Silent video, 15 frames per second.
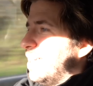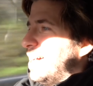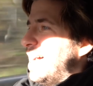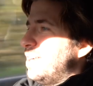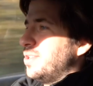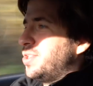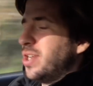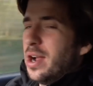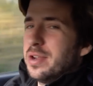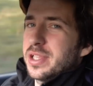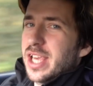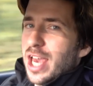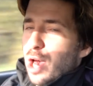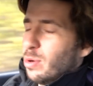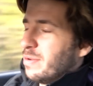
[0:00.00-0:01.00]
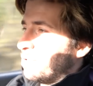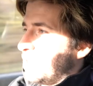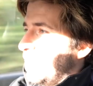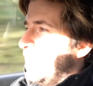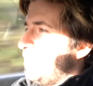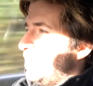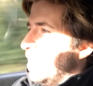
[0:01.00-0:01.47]
I had the chance to go out with
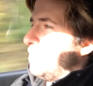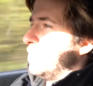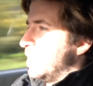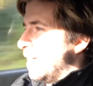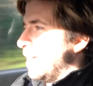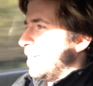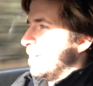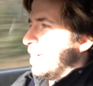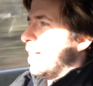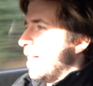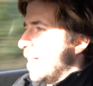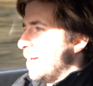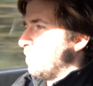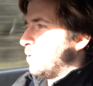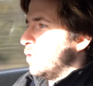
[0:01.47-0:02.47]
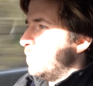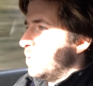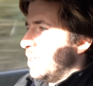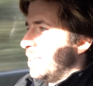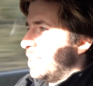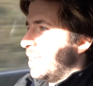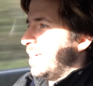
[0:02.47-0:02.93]
Steve the other day, Super
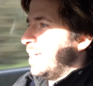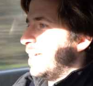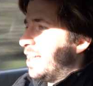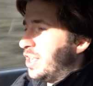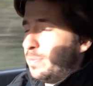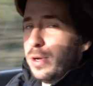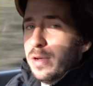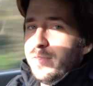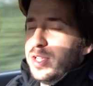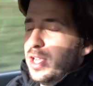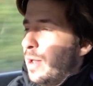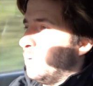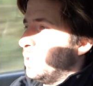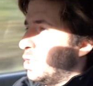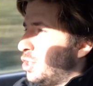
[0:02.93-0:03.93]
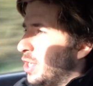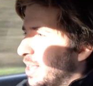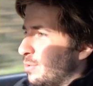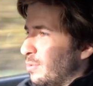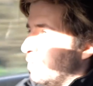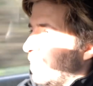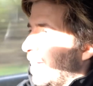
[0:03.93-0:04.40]
GT. He actually put a video up on his
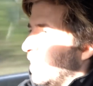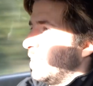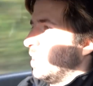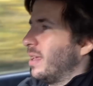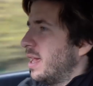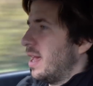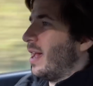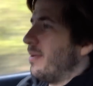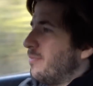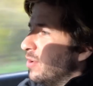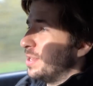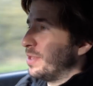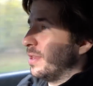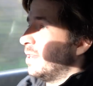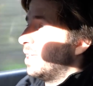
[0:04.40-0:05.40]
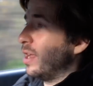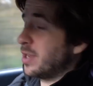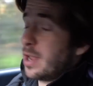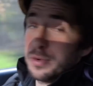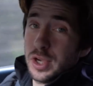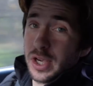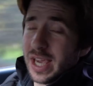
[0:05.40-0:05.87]
channel of that recently. I'd
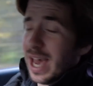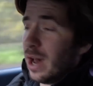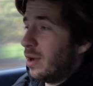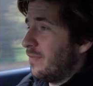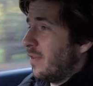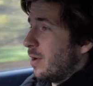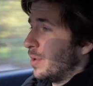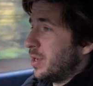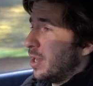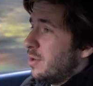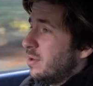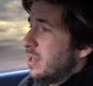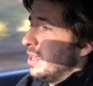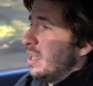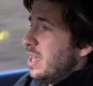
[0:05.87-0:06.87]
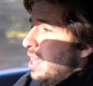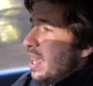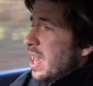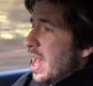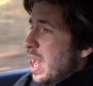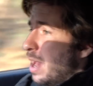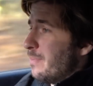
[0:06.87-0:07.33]
go check it out if I were you.
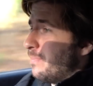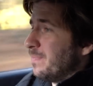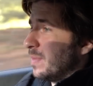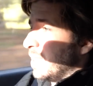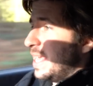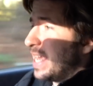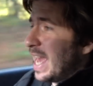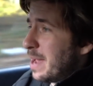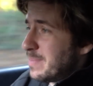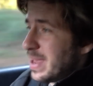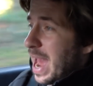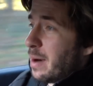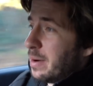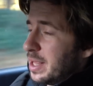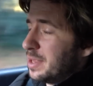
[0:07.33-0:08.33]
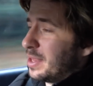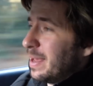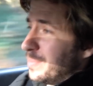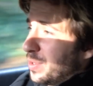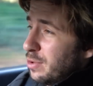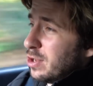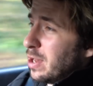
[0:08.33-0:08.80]
He came down in his
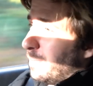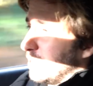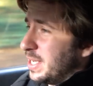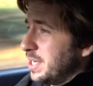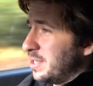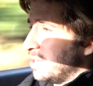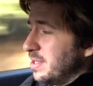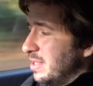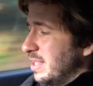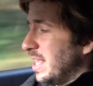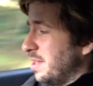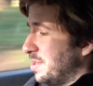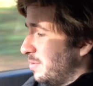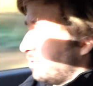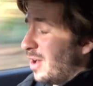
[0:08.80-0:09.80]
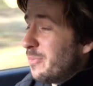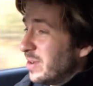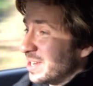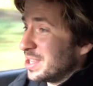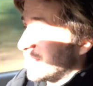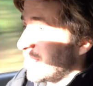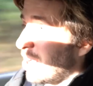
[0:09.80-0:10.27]
M2 competition, and I said, well, I'll
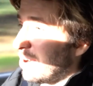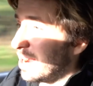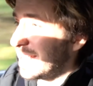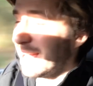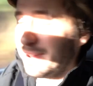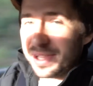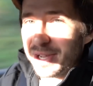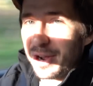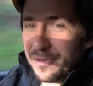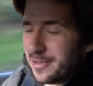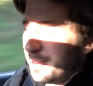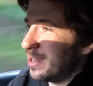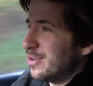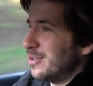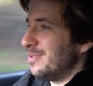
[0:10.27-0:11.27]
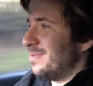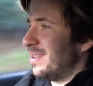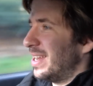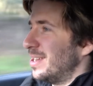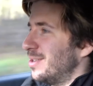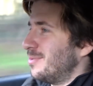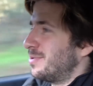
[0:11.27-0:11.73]
bring the Skyline out, let's go for a
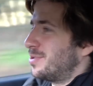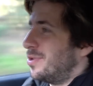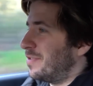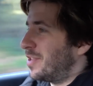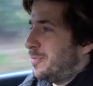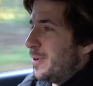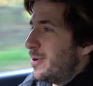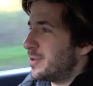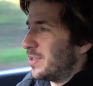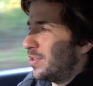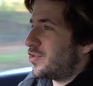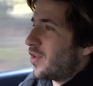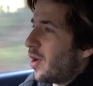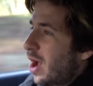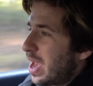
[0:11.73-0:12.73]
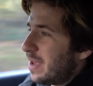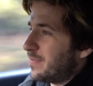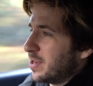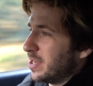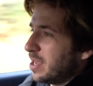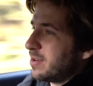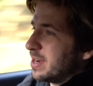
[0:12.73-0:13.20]
little sort of spirited drive,
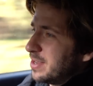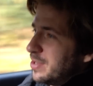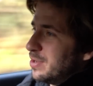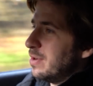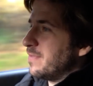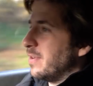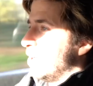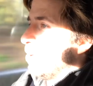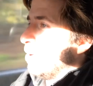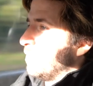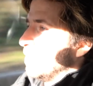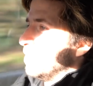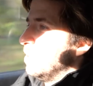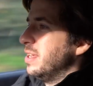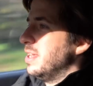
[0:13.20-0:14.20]
because I don't get to do it very often.